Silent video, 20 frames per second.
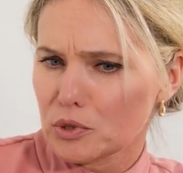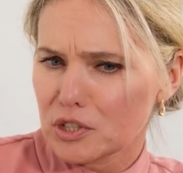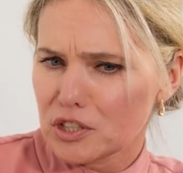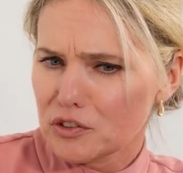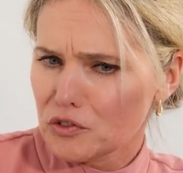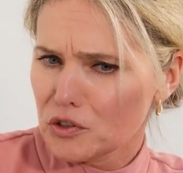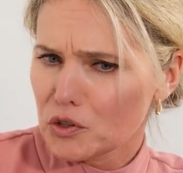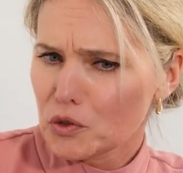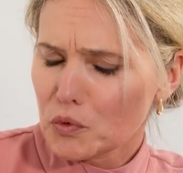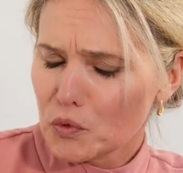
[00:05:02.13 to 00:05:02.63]
But
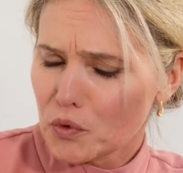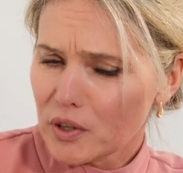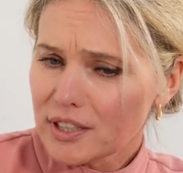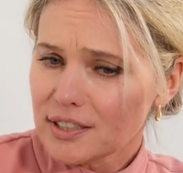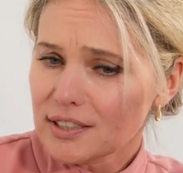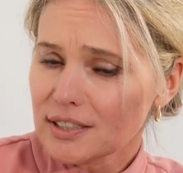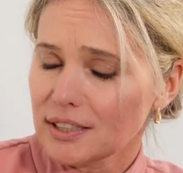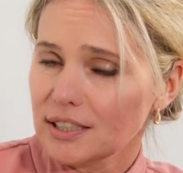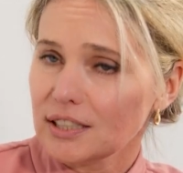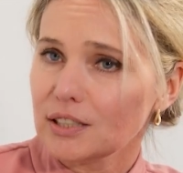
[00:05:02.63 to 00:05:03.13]
if you
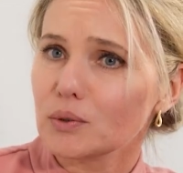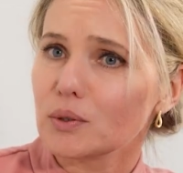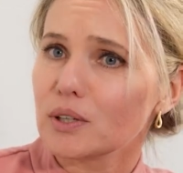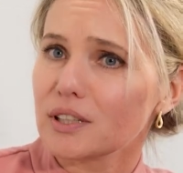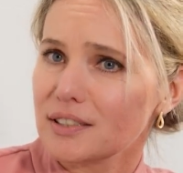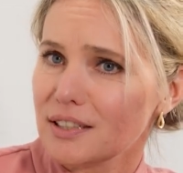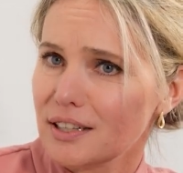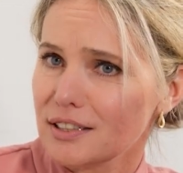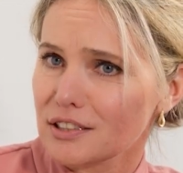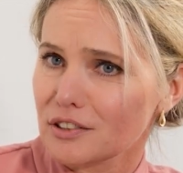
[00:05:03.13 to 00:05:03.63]
critically look
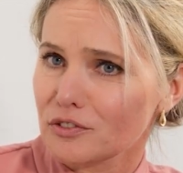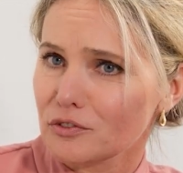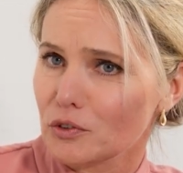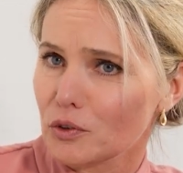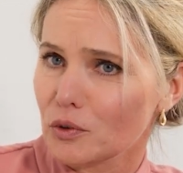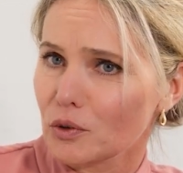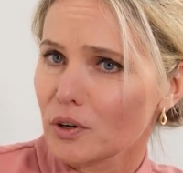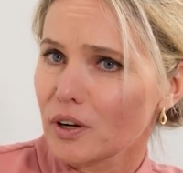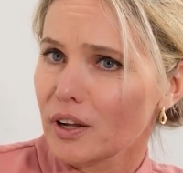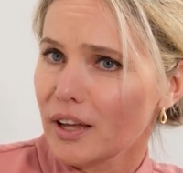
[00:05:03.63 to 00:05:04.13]
at data
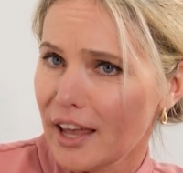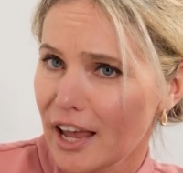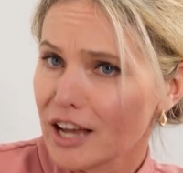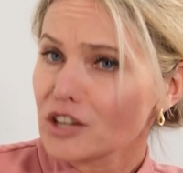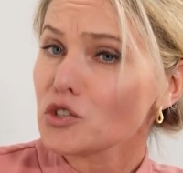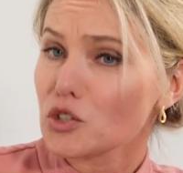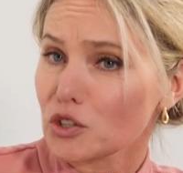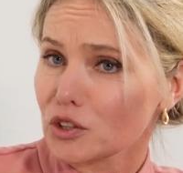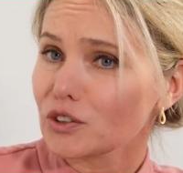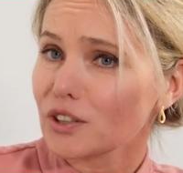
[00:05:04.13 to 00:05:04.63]
for
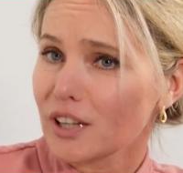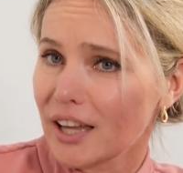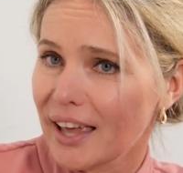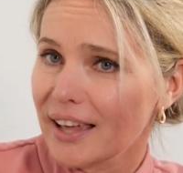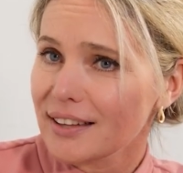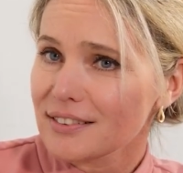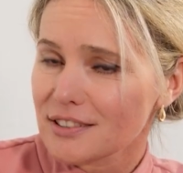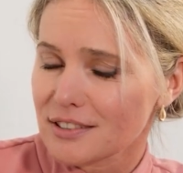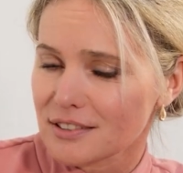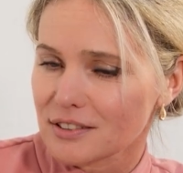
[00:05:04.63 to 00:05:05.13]
actual
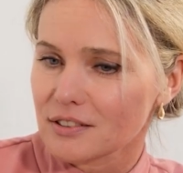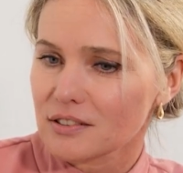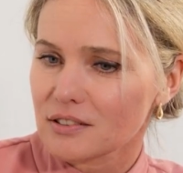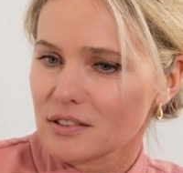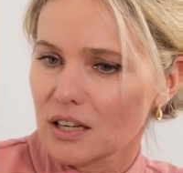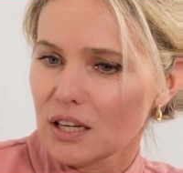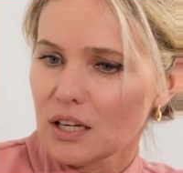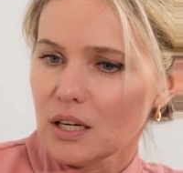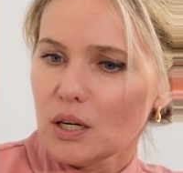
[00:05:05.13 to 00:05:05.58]
cancers,